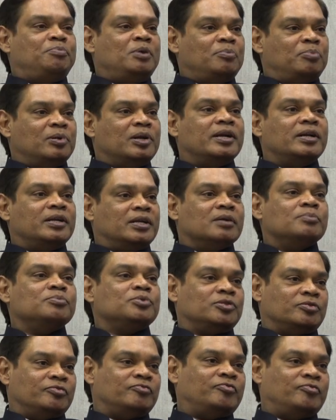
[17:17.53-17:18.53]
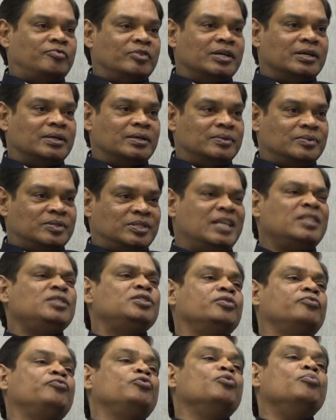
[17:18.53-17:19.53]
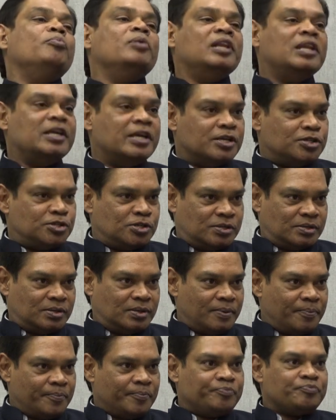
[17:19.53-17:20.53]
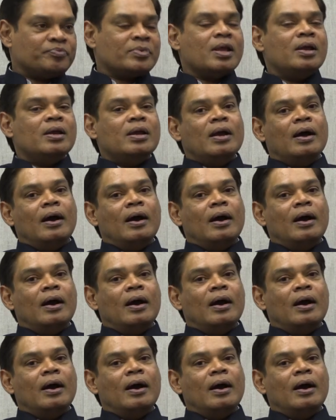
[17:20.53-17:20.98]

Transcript: people in terms of sense of humiliation. Right, right, exactly.